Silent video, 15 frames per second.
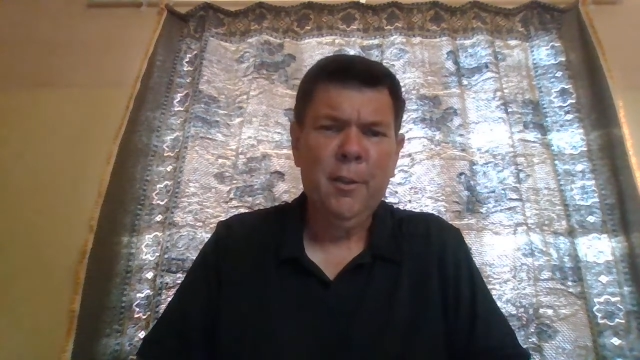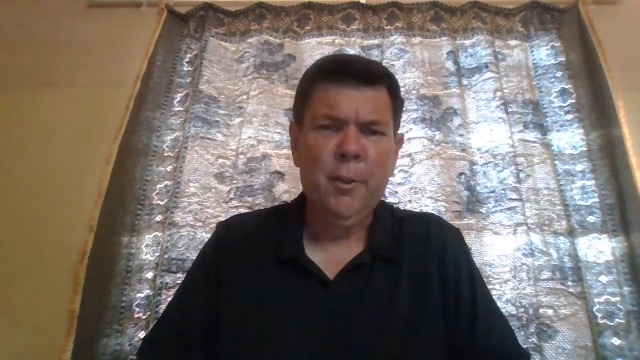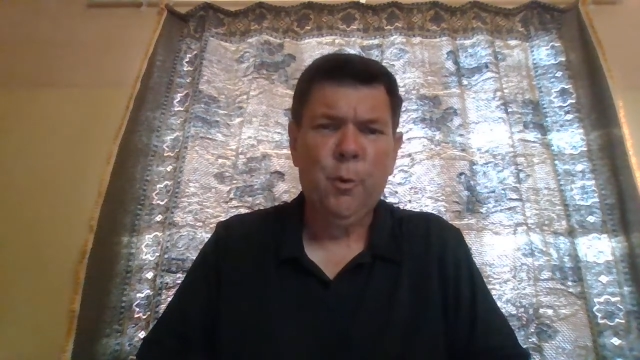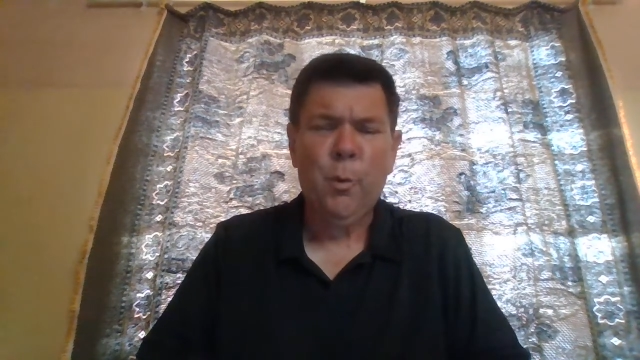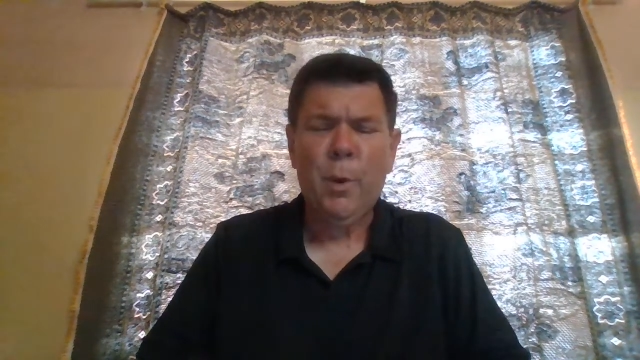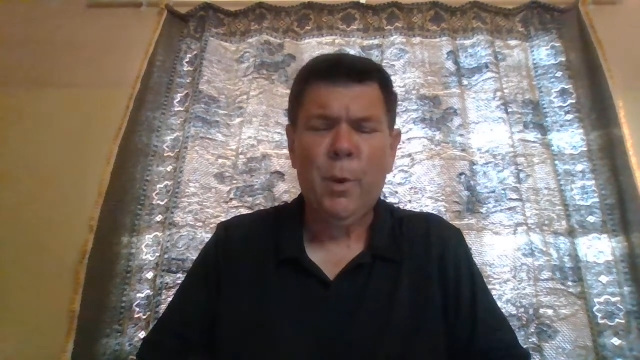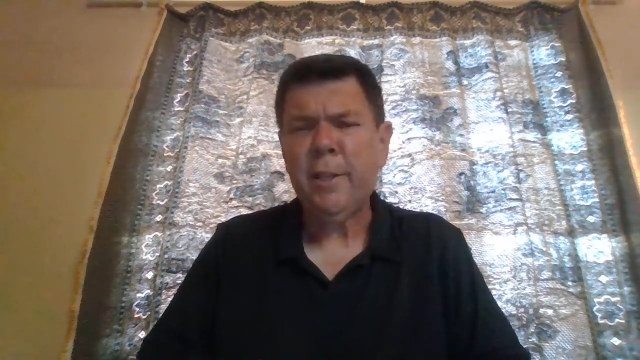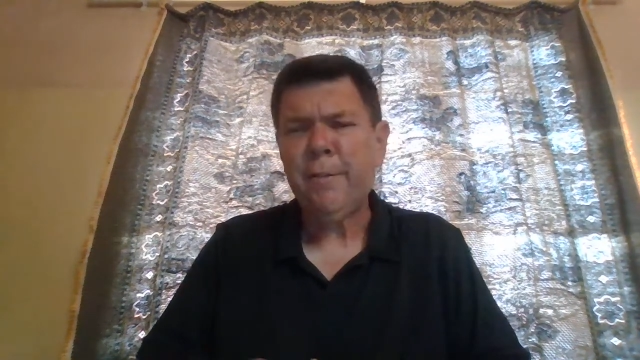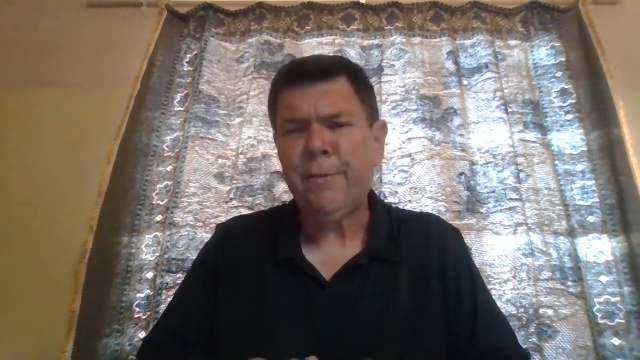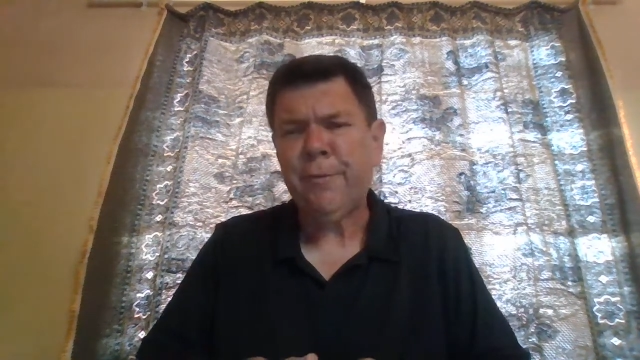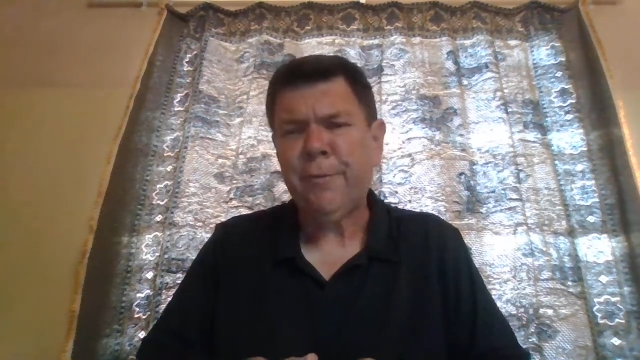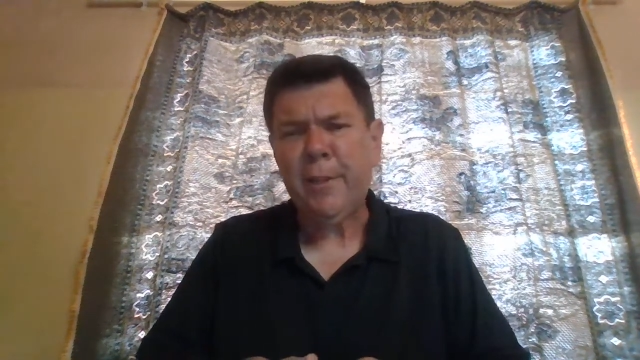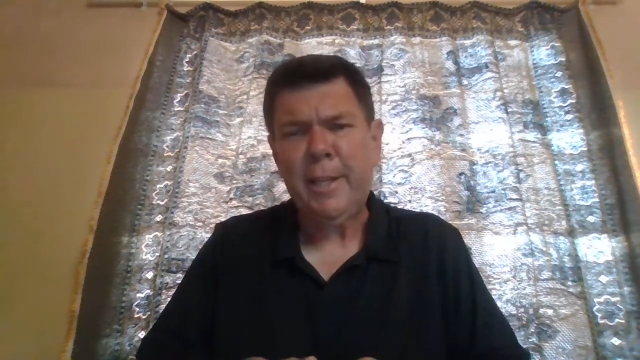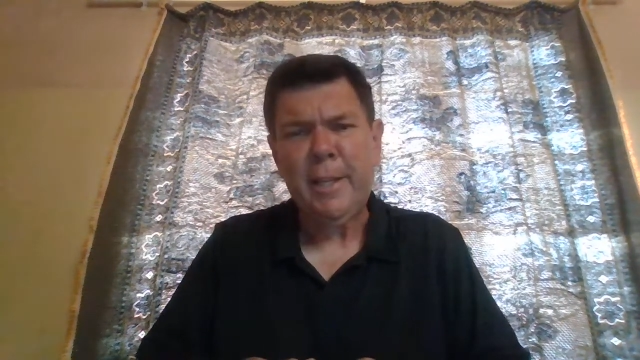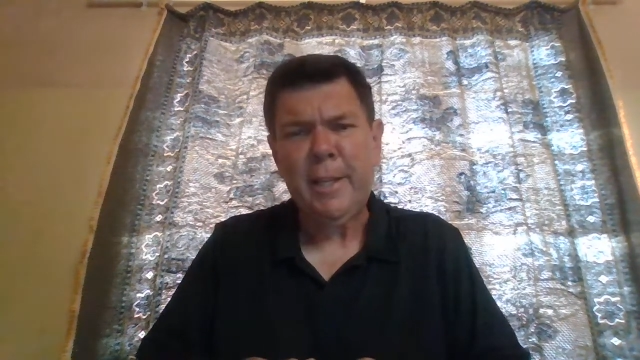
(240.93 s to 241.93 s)
the wicked
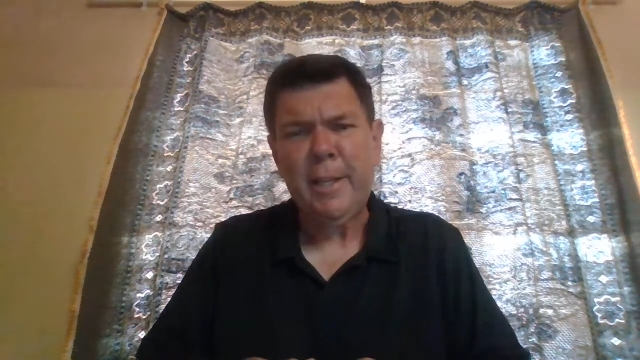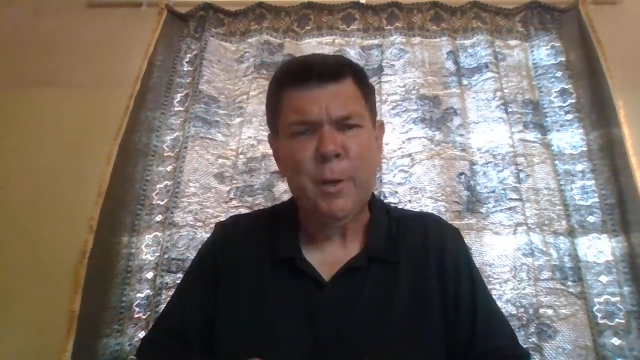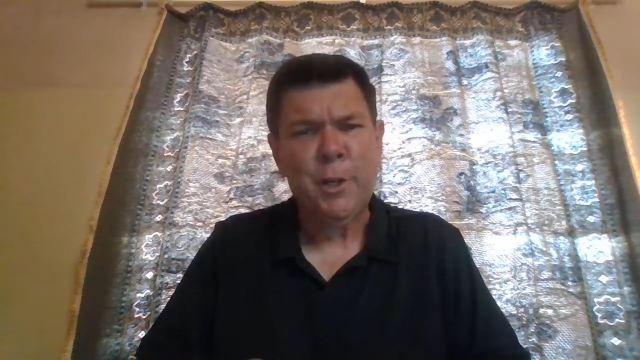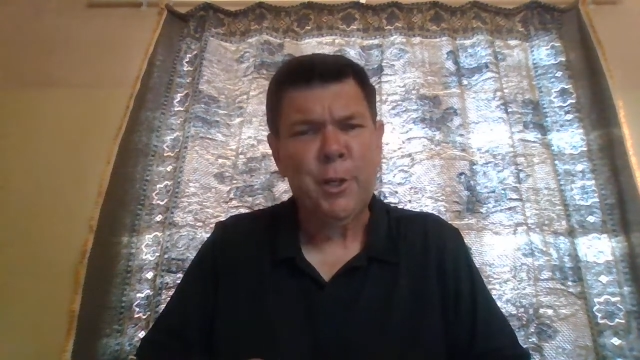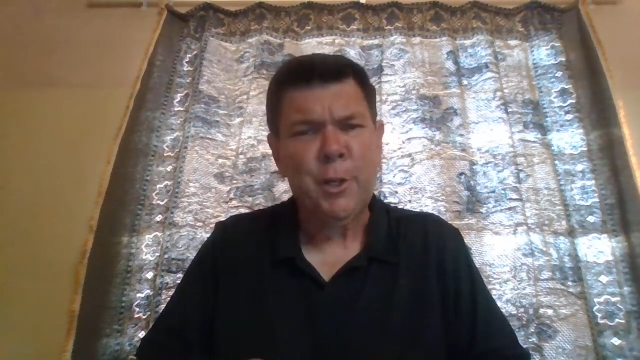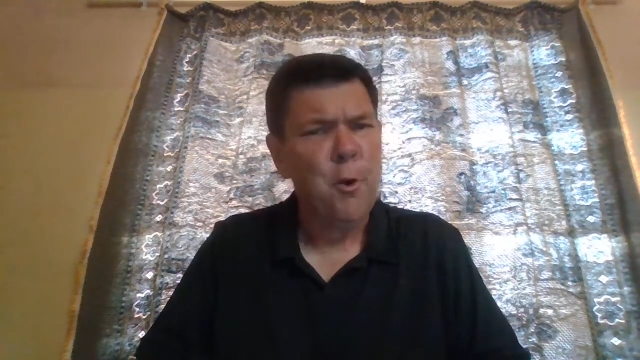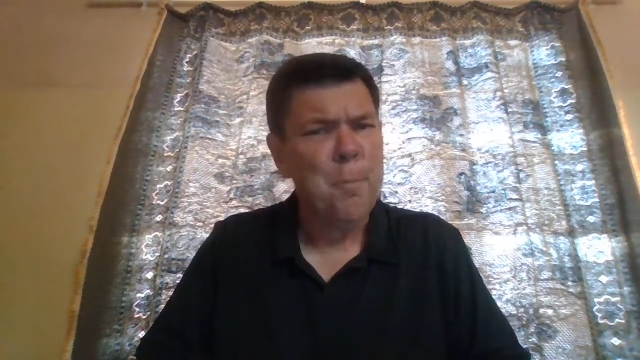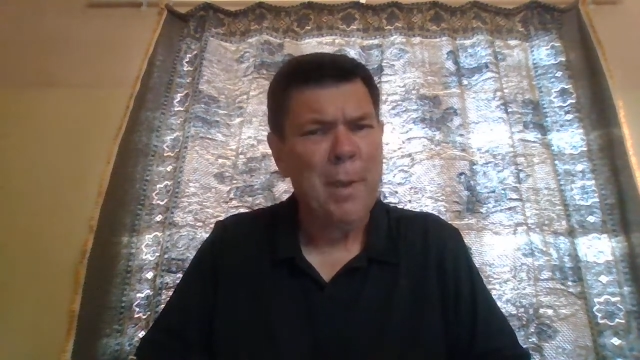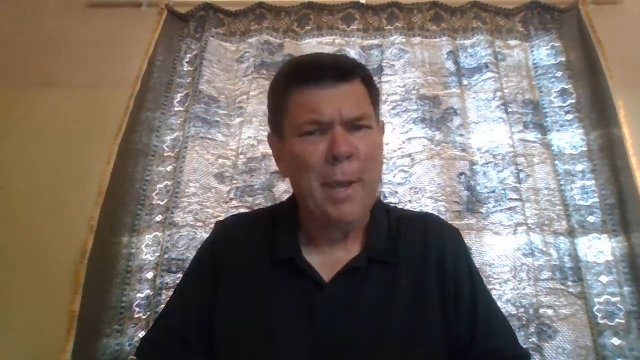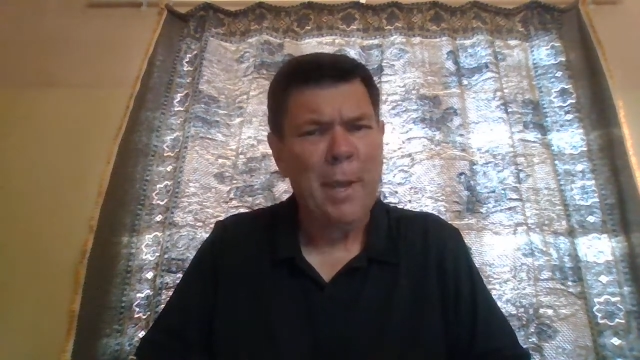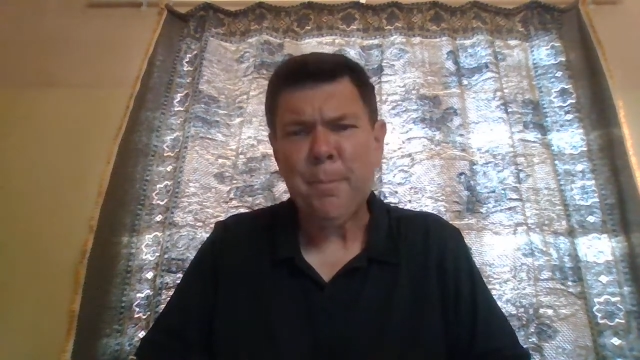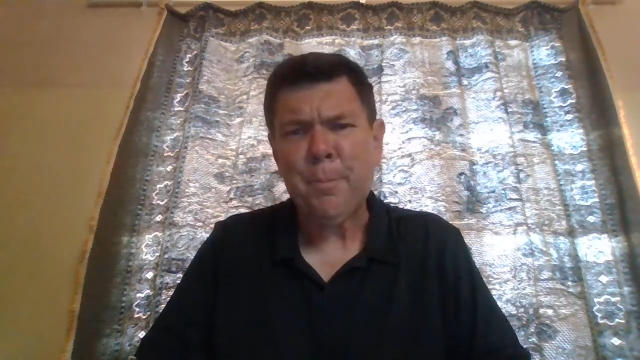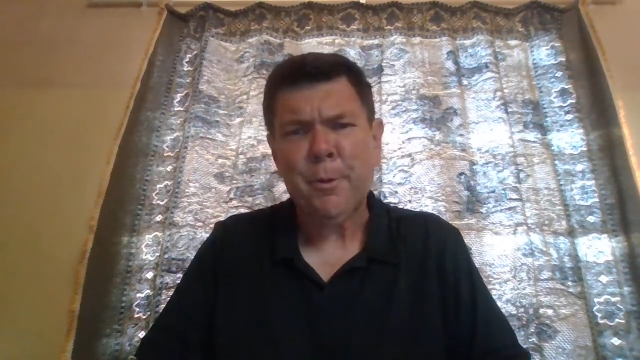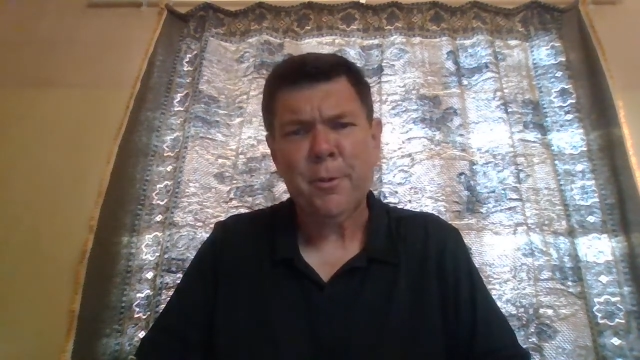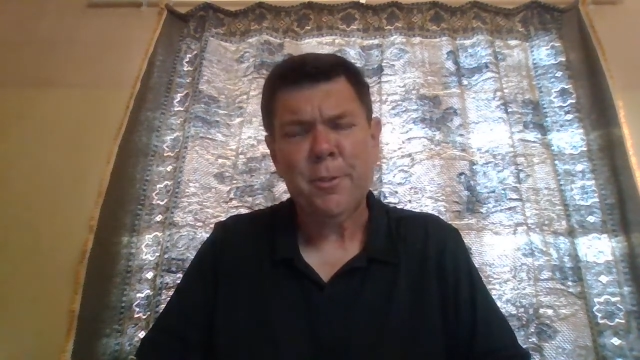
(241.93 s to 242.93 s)
flee when no
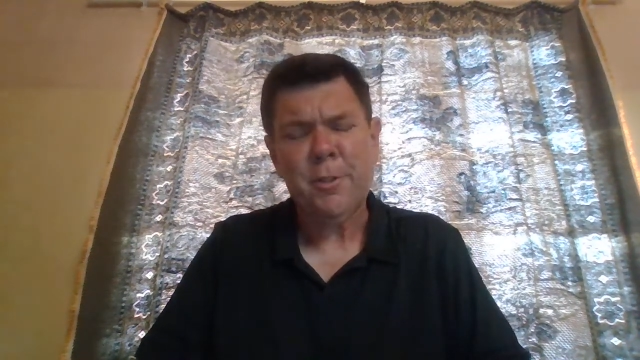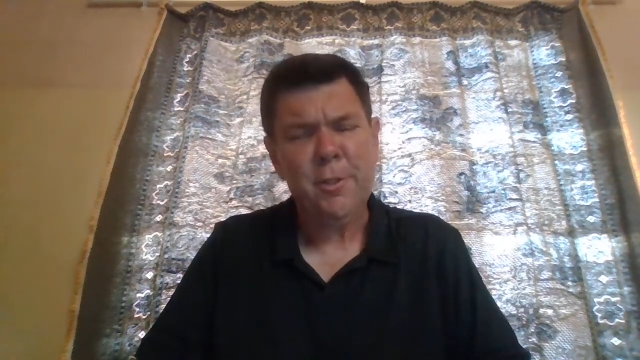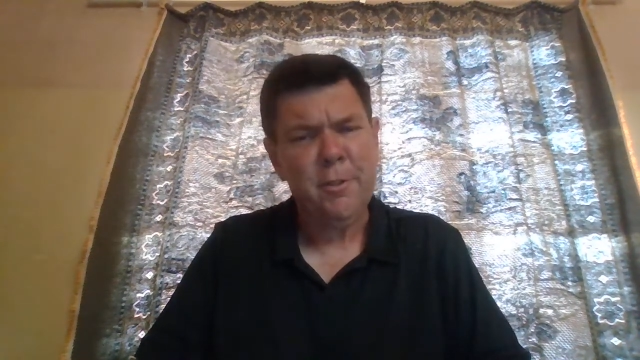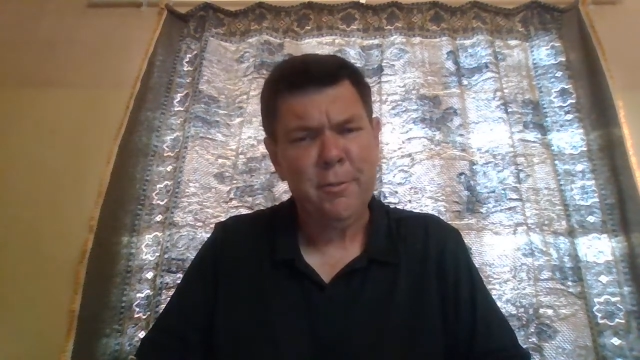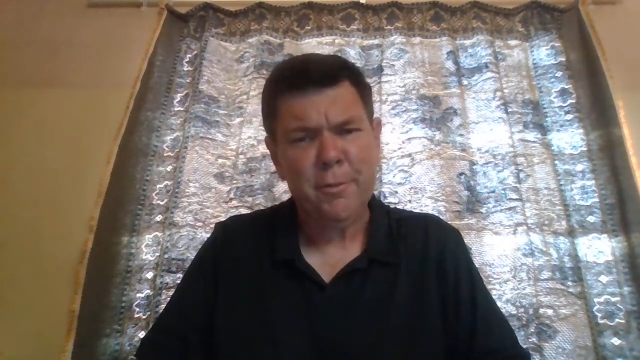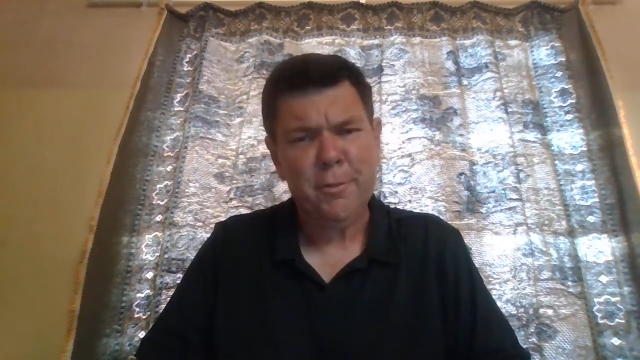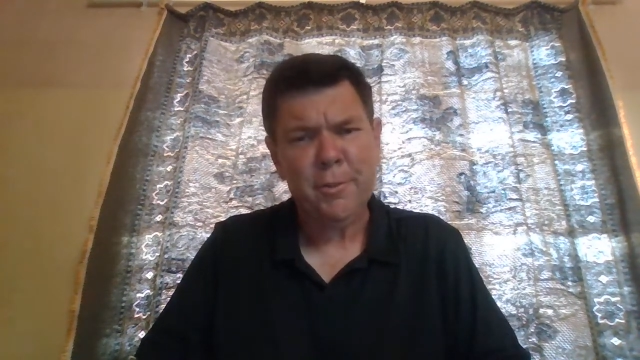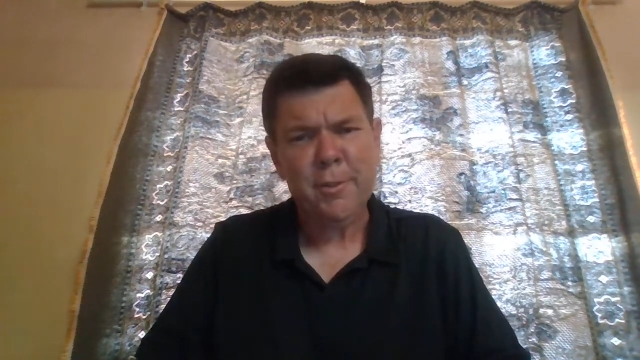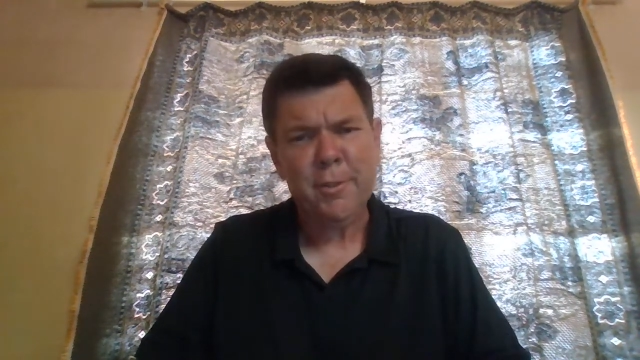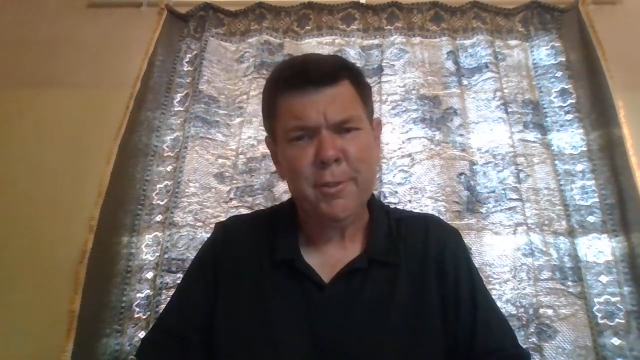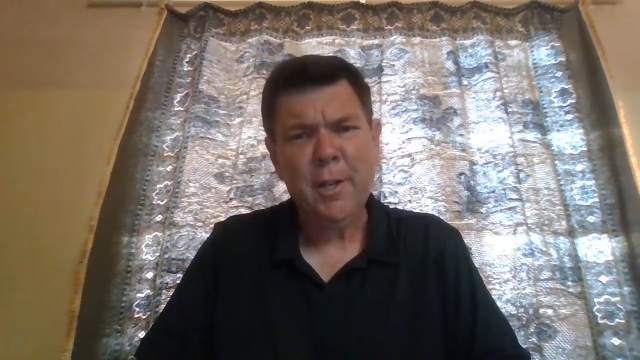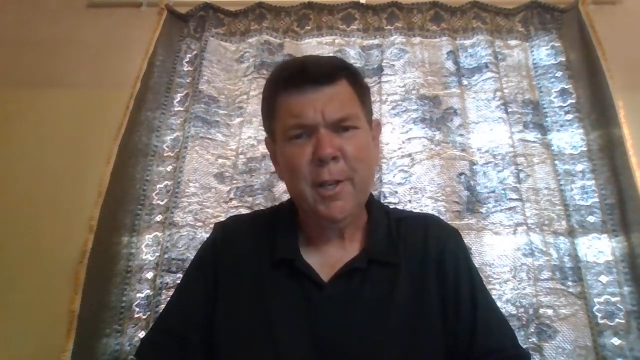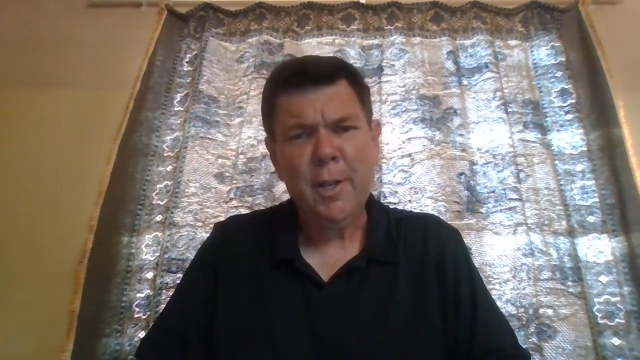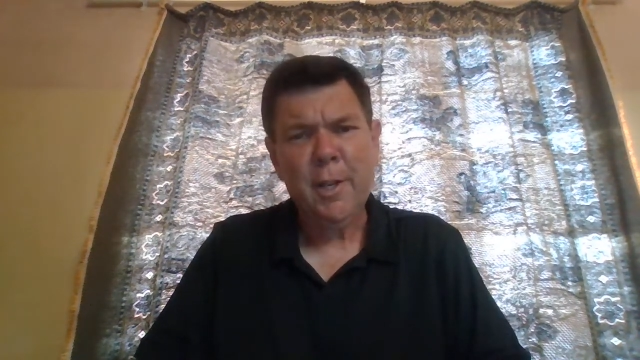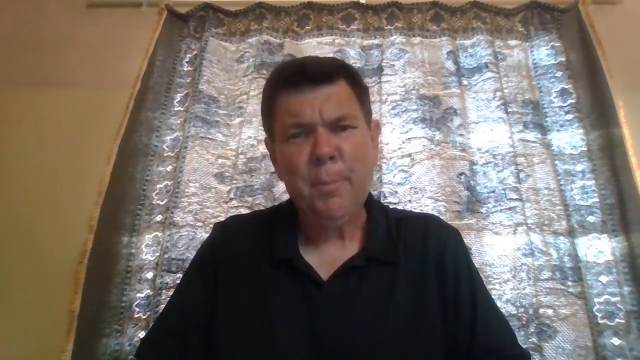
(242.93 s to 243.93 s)
man
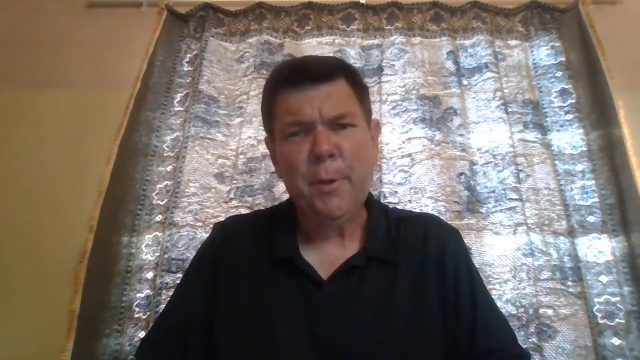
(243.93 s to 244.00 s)
pursues,